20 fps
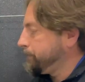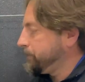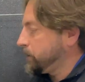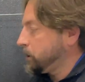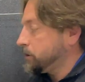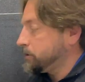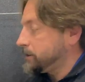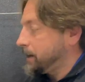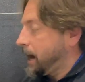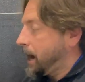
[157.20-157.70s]

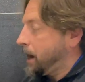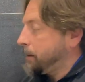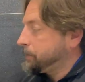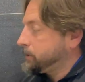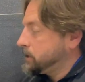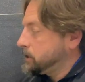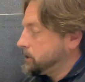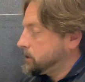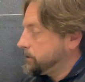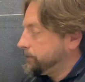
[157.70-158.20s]
There's
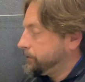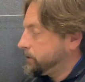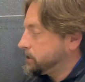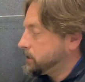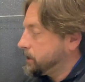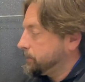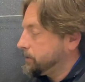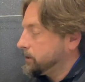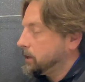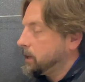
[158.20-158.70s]
options for
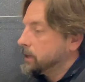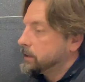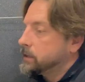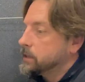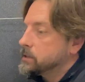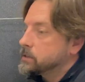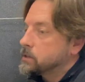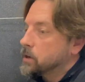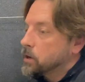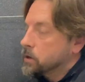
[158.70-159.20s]
something like
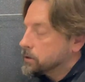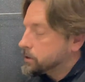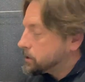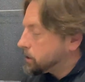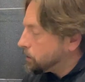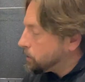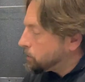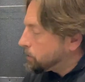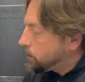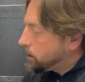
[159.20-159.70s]
this
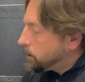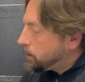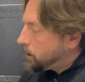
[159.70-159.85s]
also.